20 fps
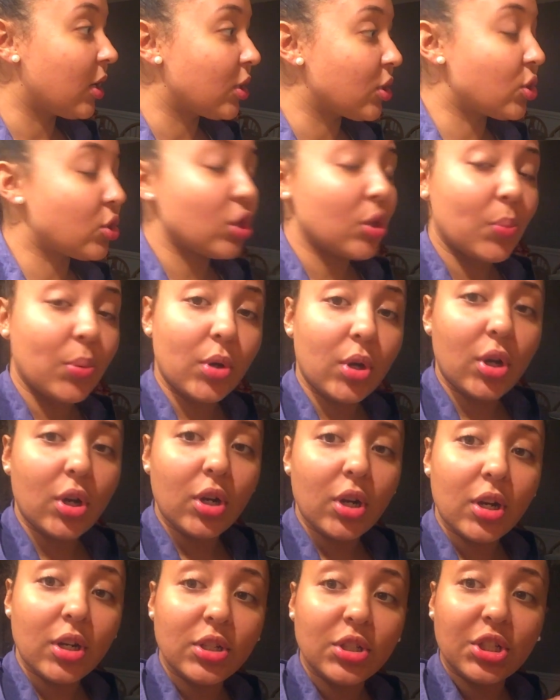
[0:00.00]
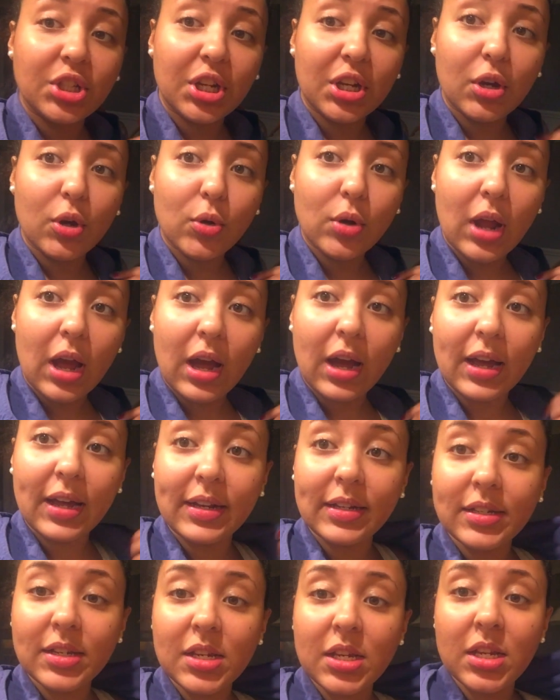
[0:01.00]
Super chill
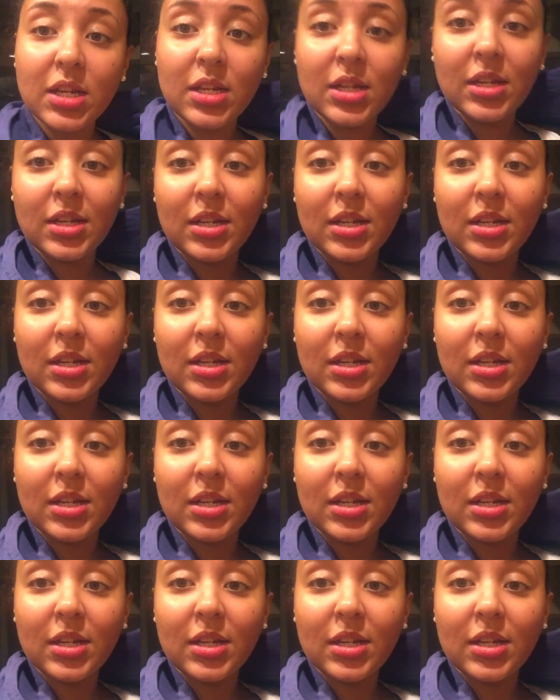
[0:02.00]
night.